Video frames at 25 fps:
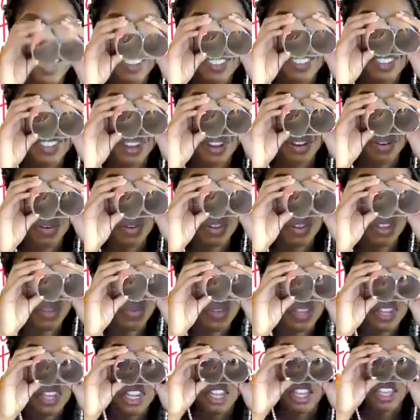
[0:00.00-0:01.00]
So
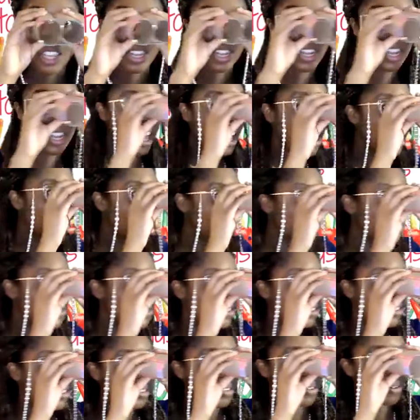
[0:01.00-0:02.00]
we look
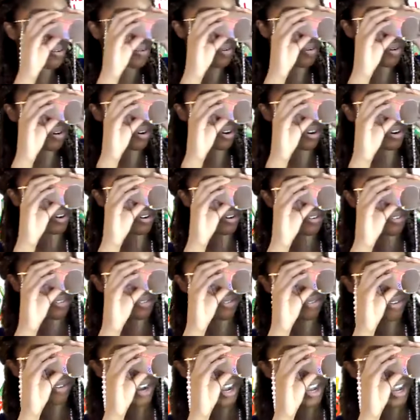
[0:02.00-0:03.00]
left or
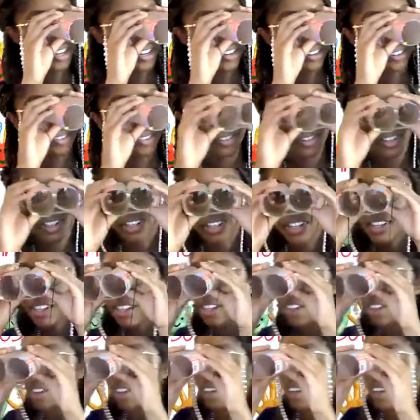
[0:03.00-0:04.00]
right, look